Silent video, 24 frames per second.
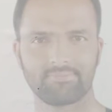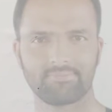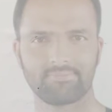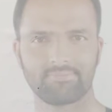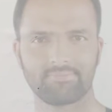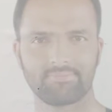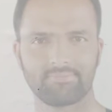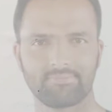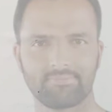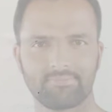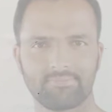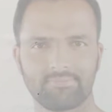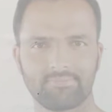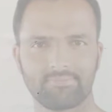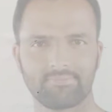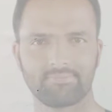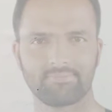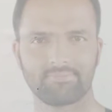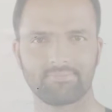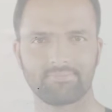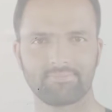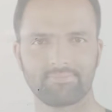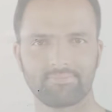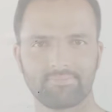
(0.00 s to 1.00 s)
on the
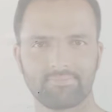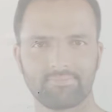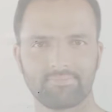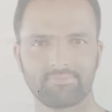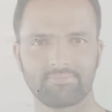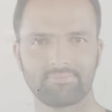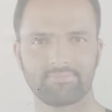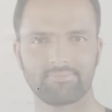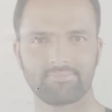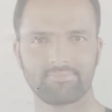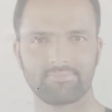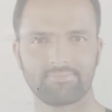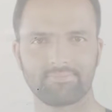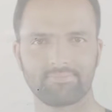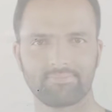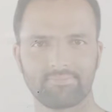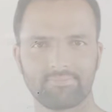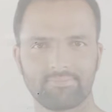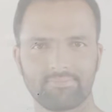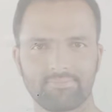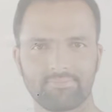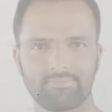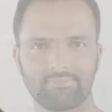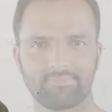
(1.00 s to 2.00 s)
production of this
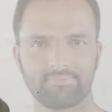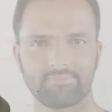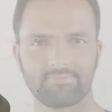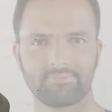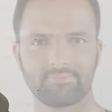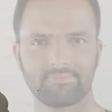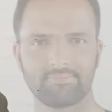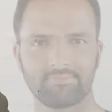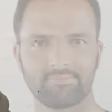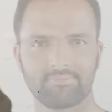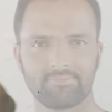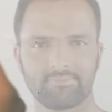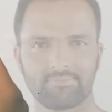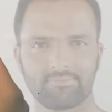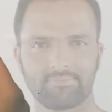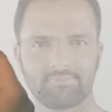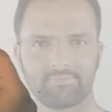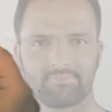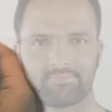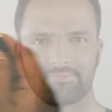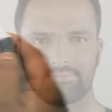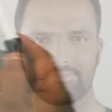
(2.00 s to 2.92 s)
firm and wishes to